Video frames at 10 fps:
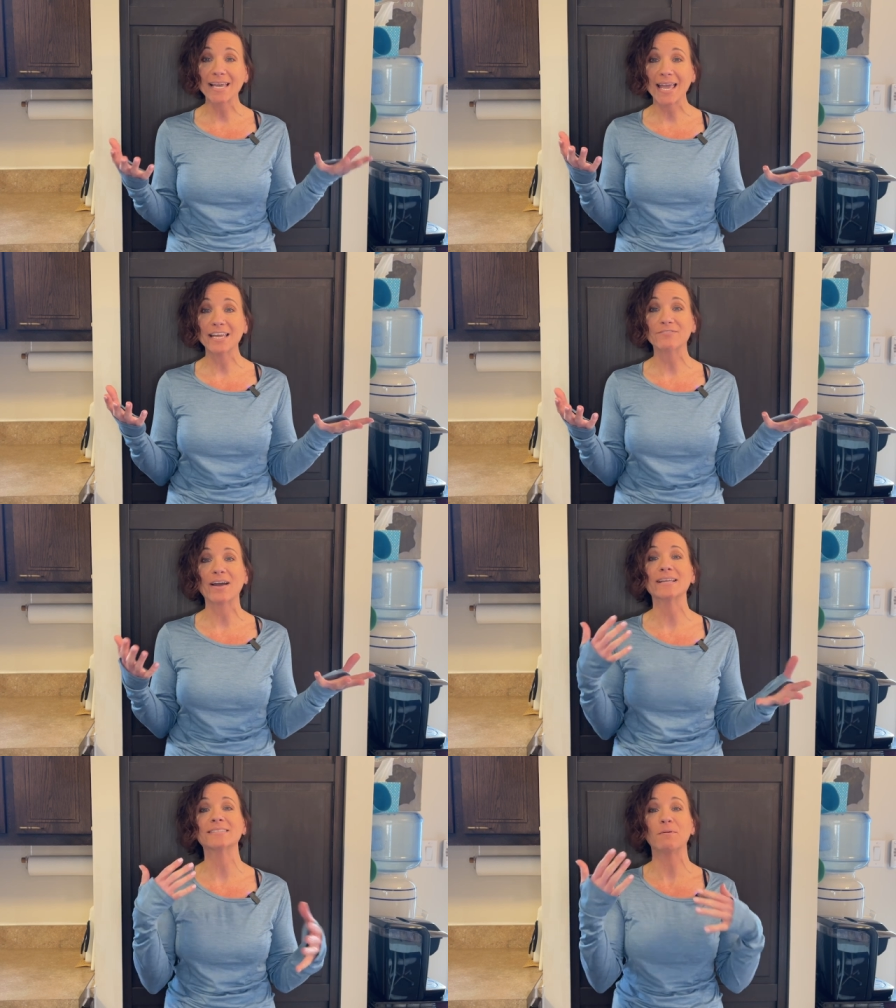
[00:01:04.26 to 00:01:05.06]
cake
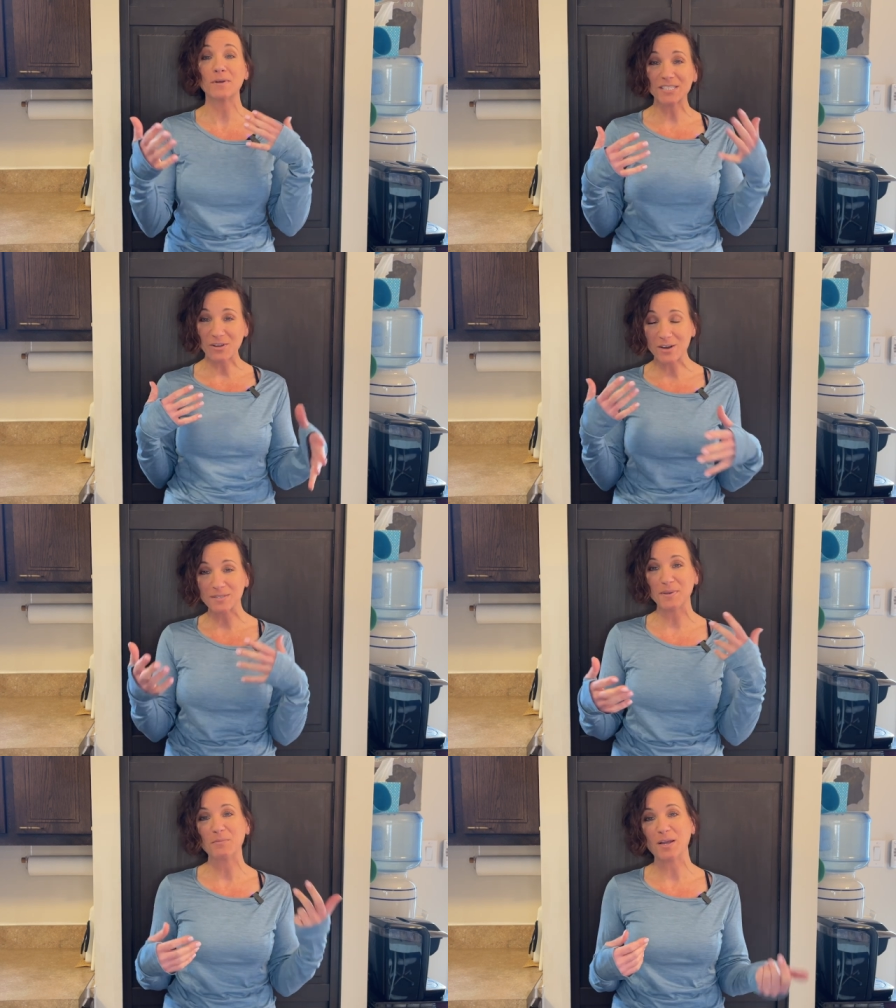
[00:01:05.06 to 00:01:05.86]
advice and want to talk
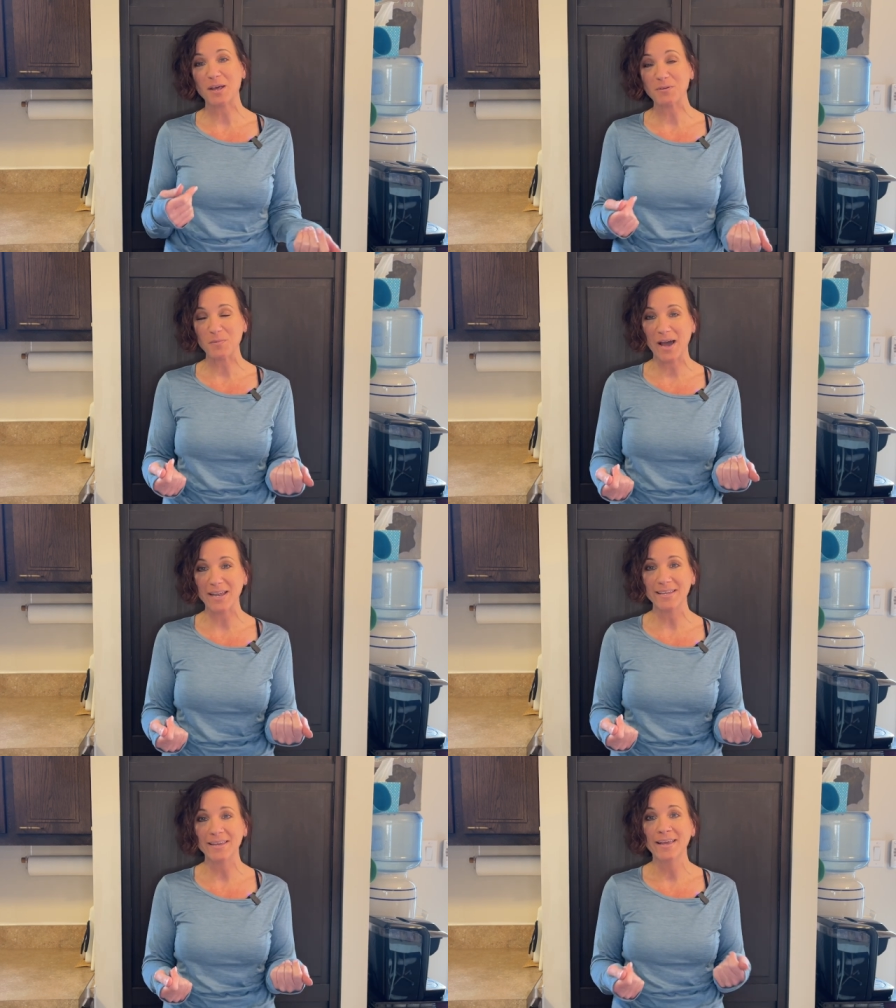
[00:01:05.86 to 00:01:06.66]
to me
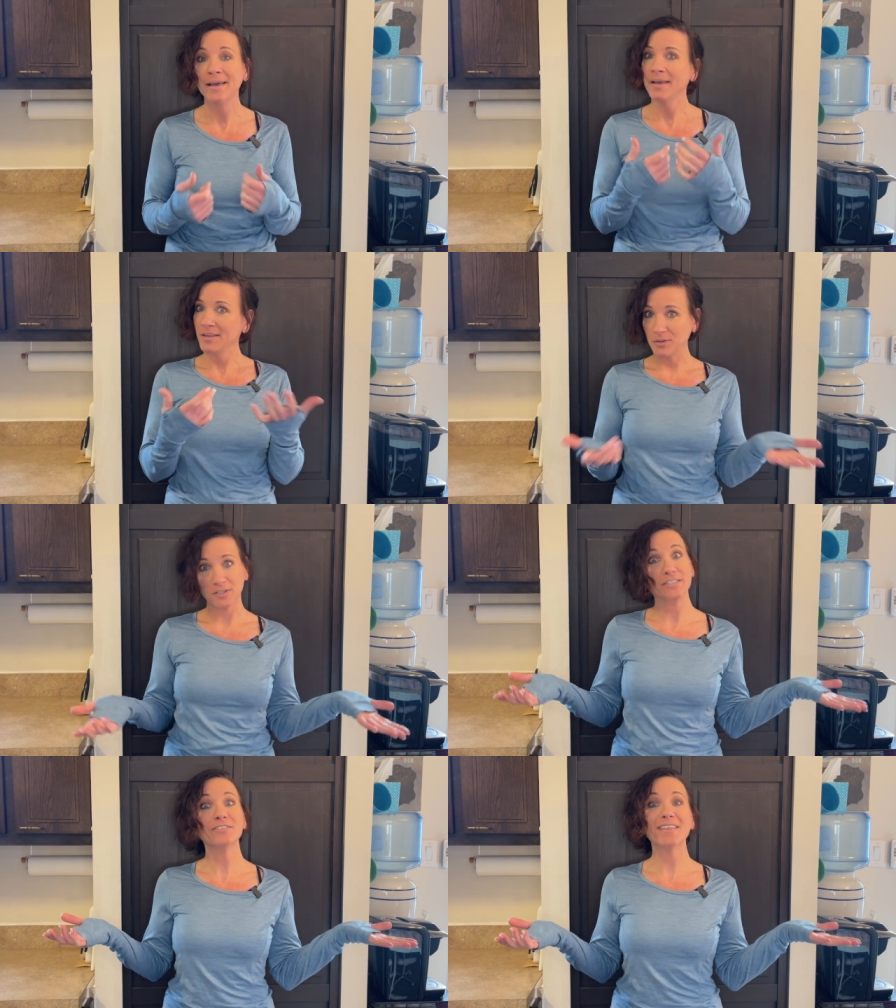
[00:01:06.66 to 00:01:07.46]
one-on-one, you
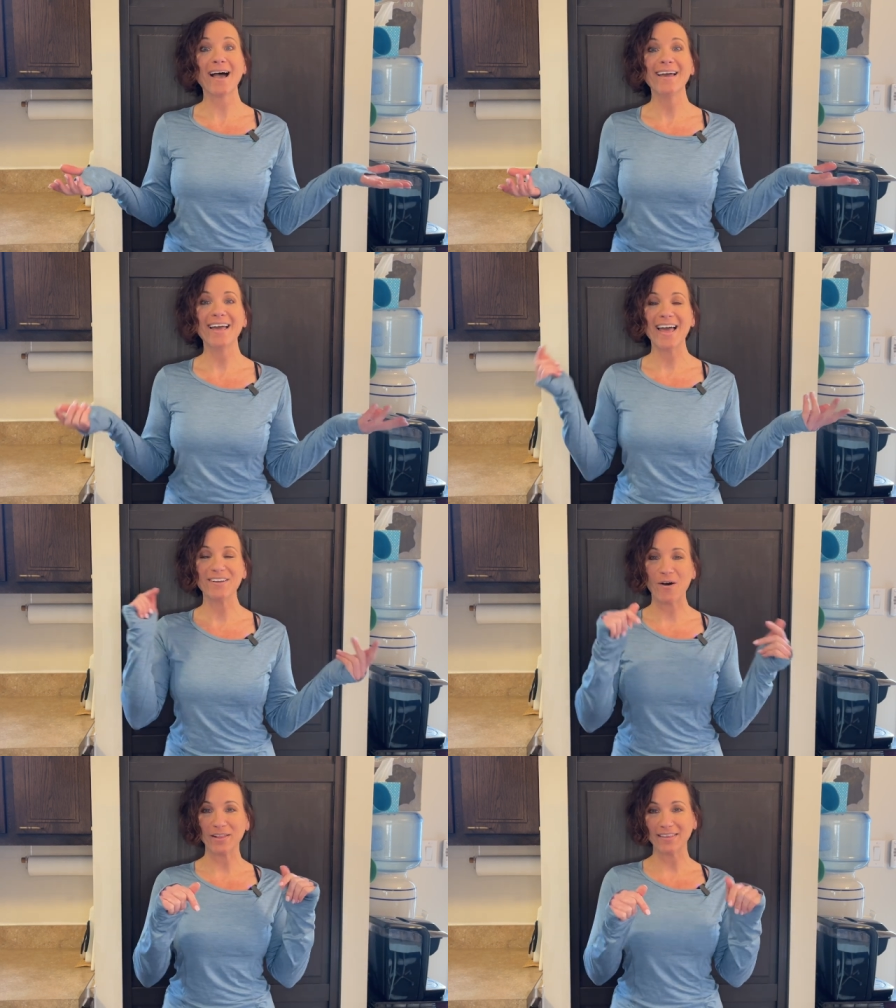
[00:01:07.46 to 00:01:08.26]
can do that.
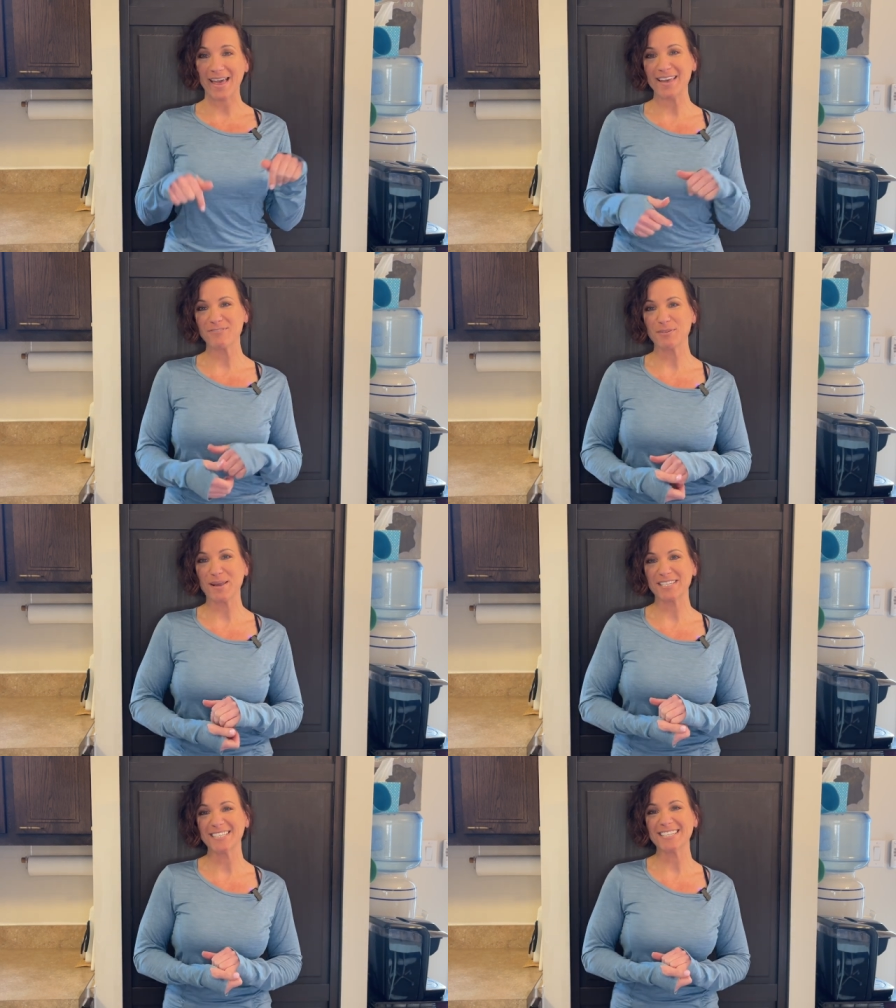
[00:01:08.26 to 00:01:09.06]
And all of that
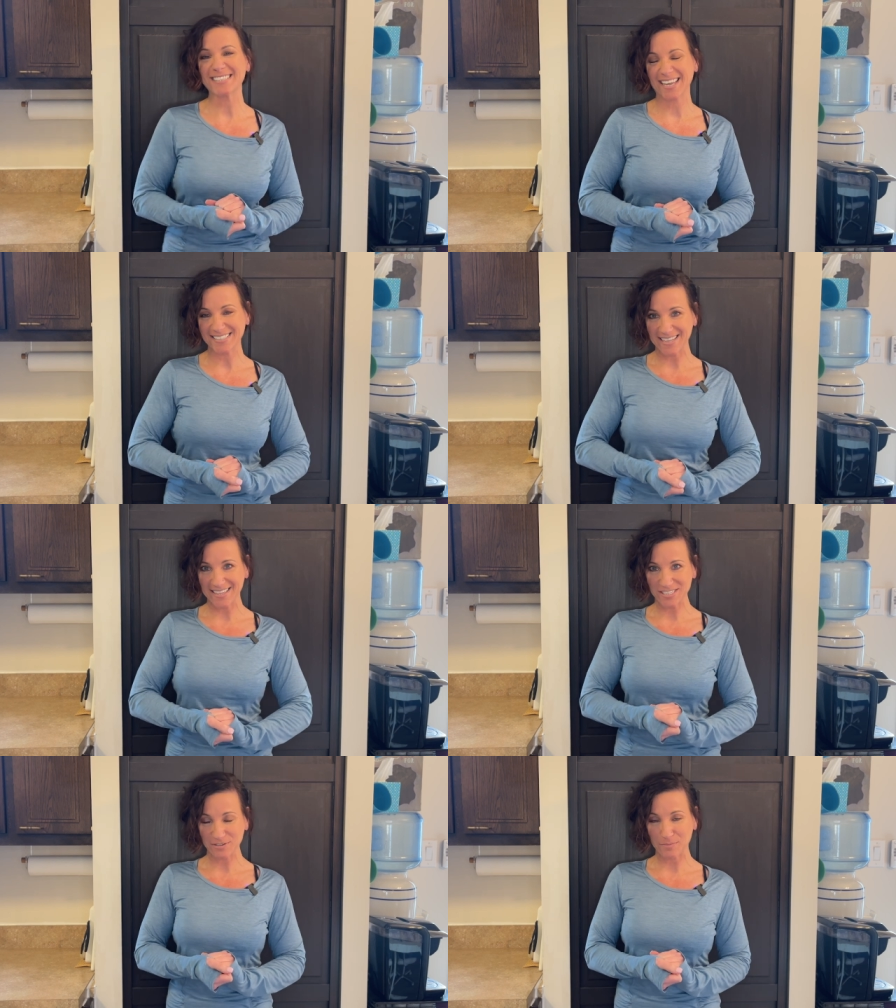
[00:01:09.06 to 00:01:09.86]
information is linked in
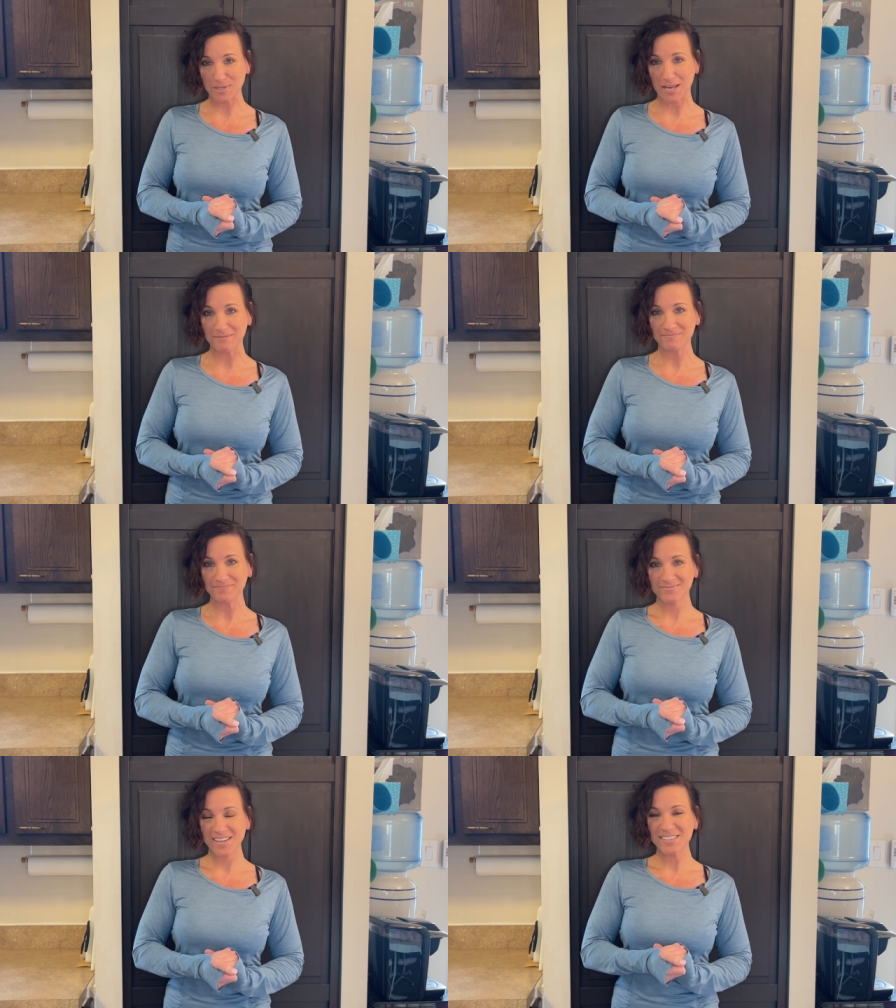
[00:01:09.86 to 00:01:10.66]
the description.
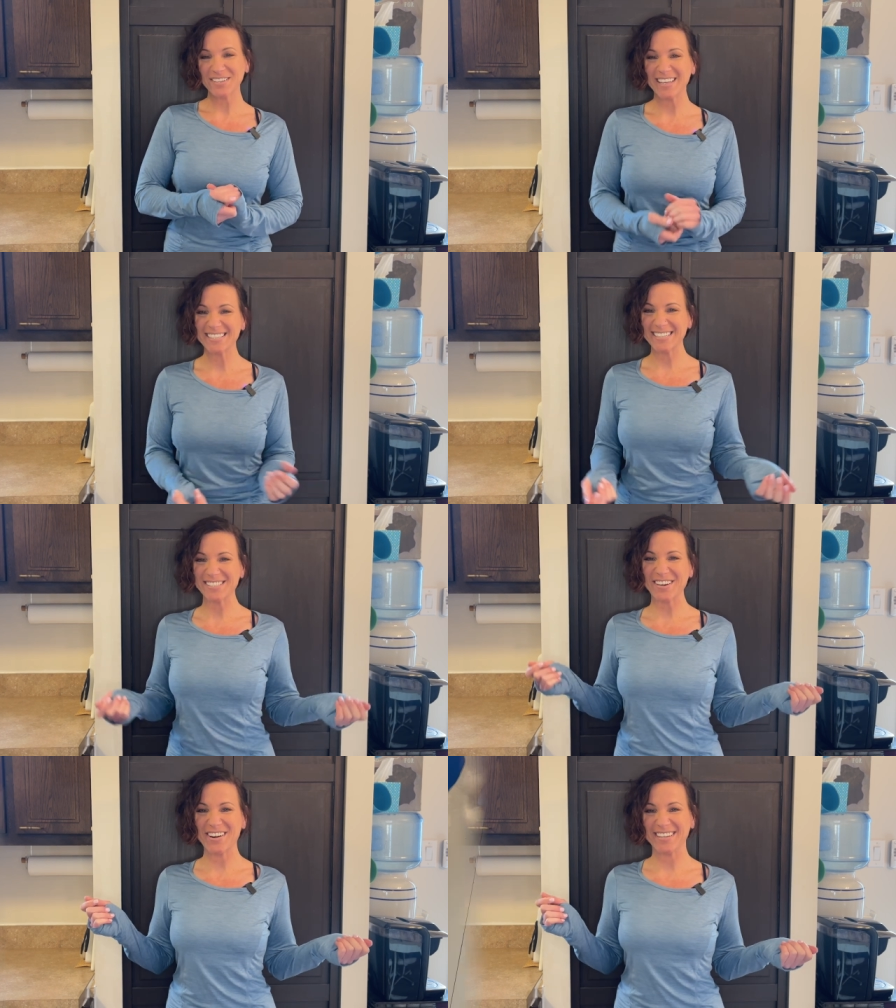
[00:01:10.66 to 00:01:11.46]
So let's
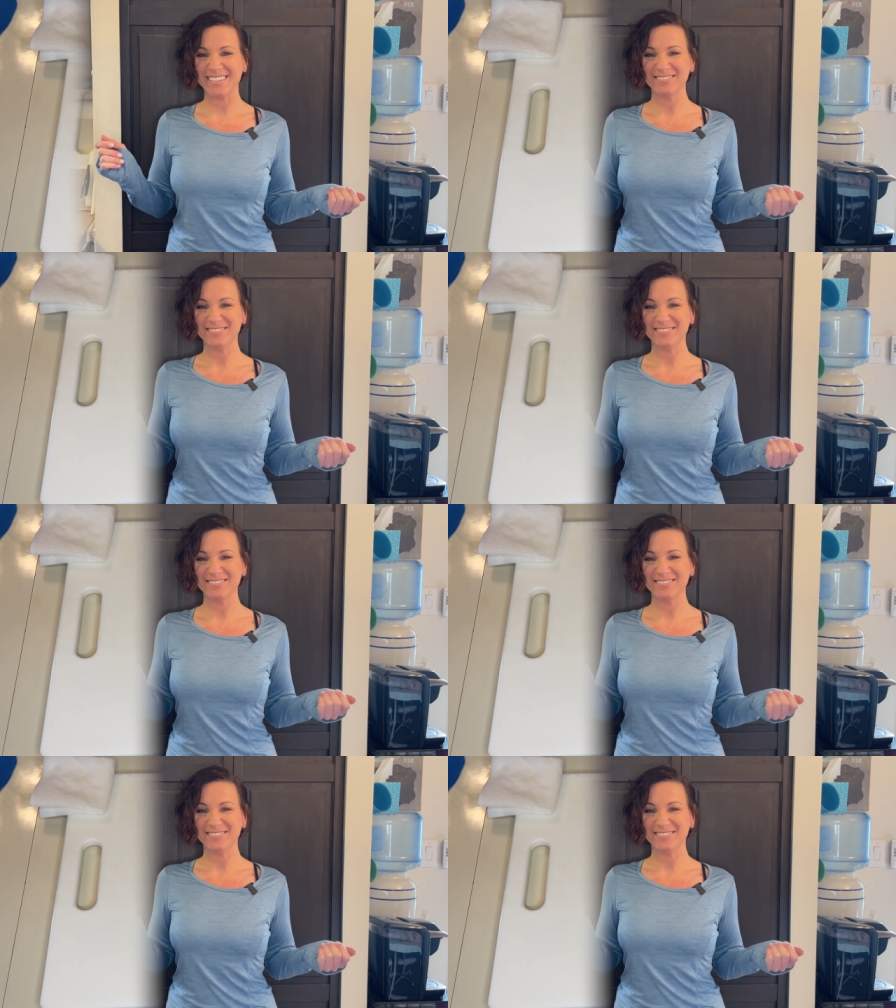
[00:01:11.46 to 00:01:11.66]
get started.